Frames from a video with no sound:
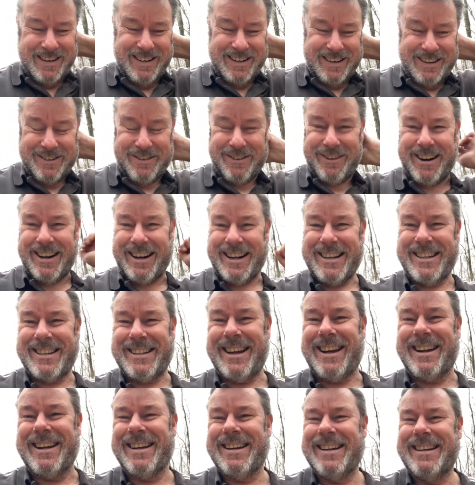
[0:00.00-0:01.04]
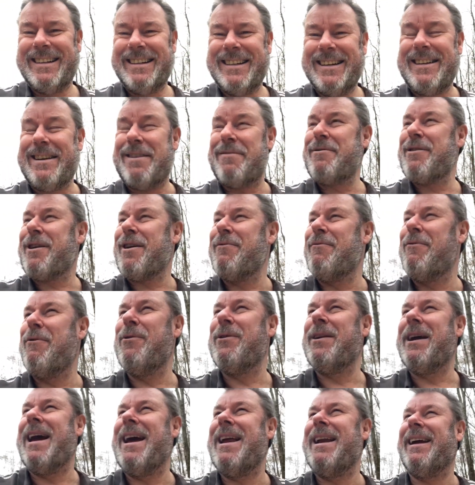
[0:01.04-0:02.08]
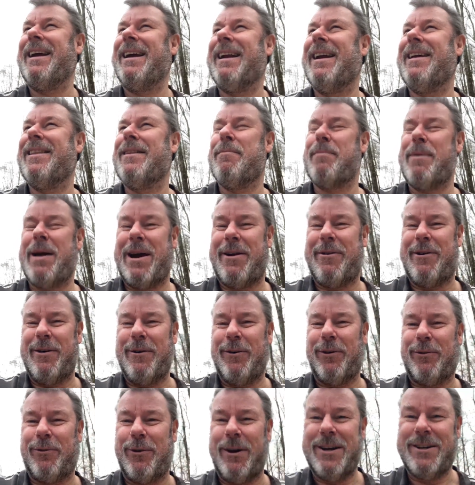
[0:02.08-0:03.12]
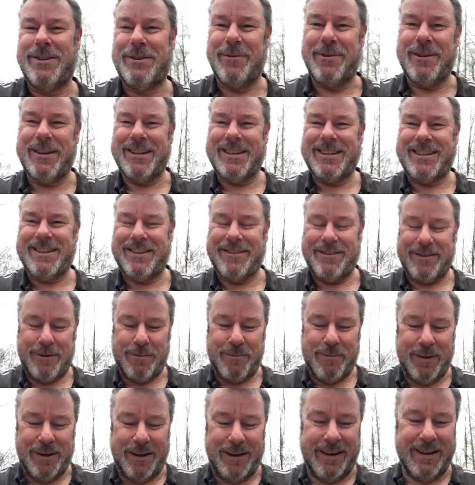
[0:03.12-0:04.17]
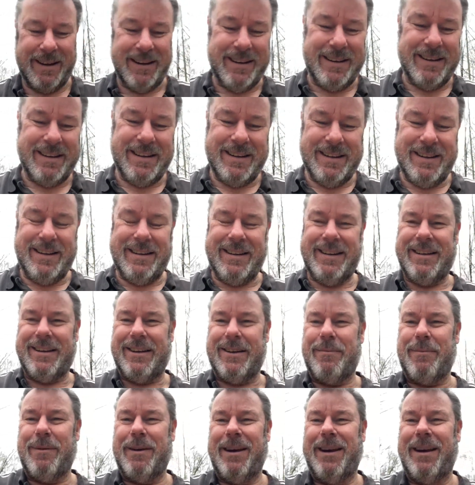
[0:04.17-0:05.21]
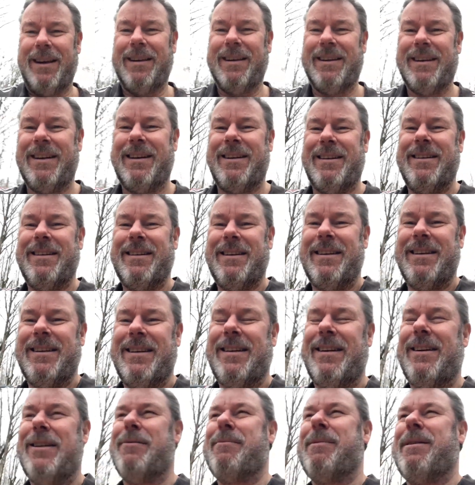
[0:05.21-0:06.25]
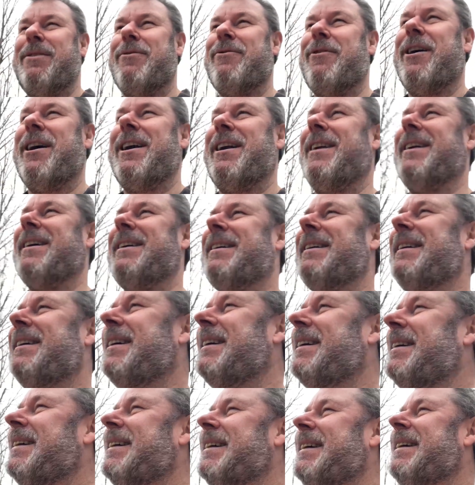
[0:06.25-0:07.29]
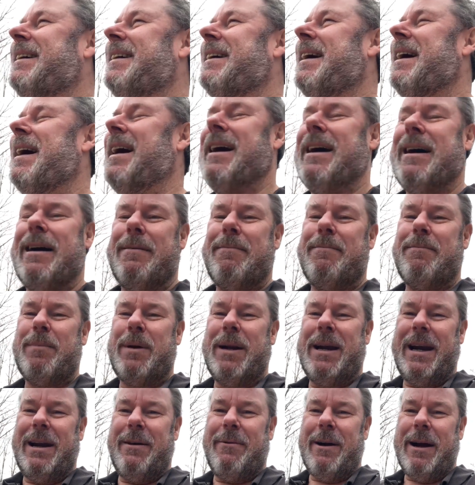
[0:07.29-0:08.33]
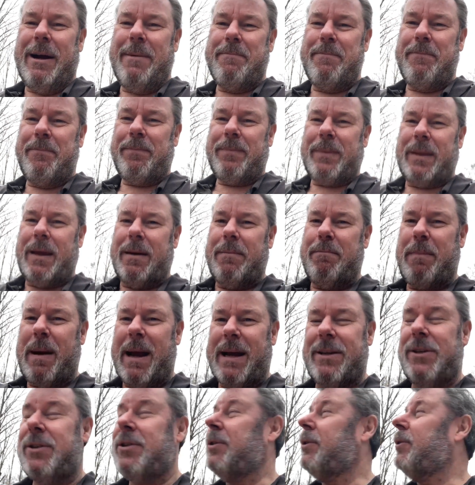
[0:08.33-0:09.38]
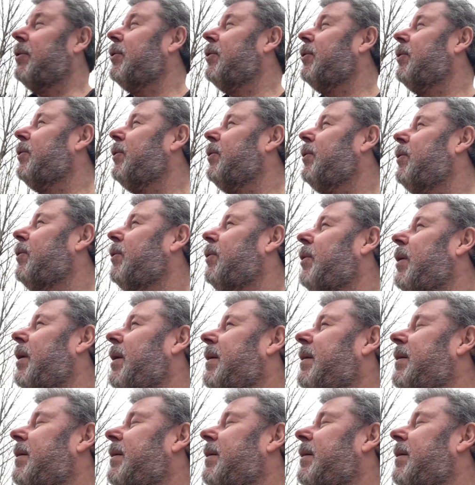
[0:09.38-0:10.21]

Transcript: That's all I can say. And I'm looking forward to adding another battery or three to it, so it'll be it'll be it'll be great. Um, but anyway, back to